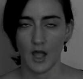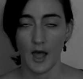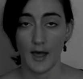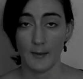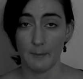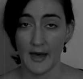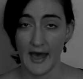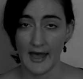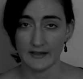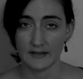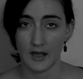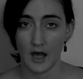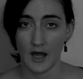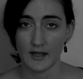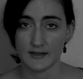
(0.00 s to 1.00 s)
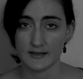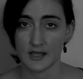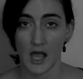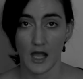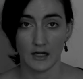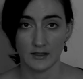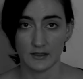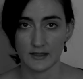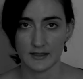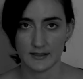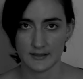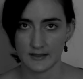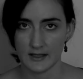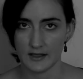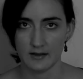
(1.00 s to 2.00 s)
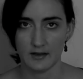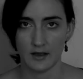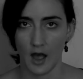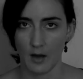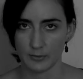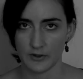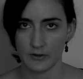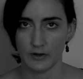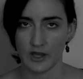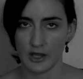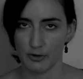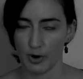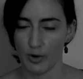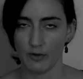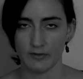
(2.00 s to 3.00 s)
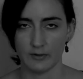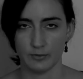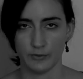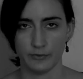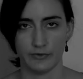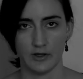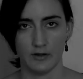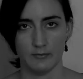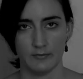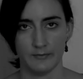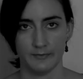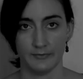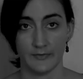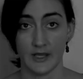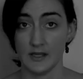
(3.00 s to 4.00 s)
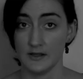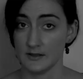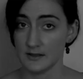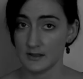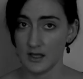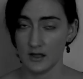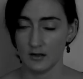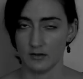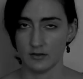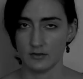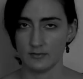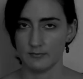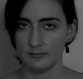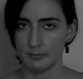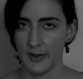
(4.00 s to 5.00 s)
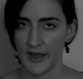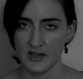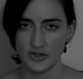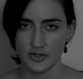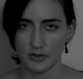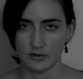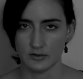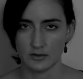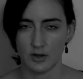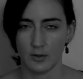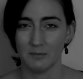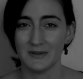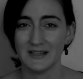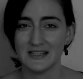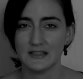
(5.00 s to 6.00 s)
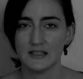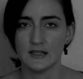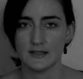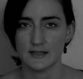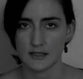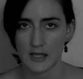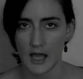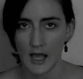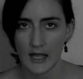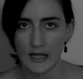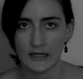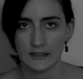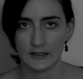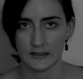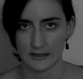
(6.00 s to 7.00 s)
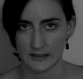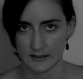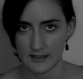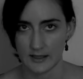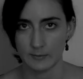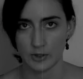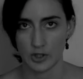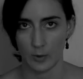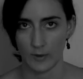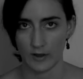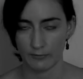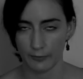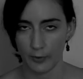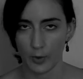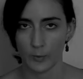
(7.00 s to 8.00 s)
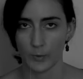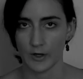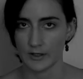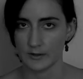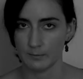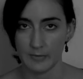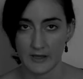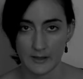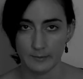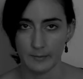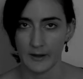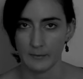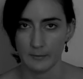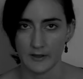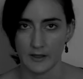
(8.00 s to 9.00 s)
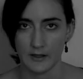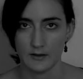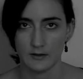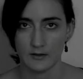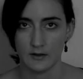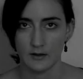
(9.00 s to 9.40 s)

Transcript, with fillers: a bad guy silently sneaking up to the hero of the movie. He's skilled, patient, completely silently tiptoeing forward, bit by bit.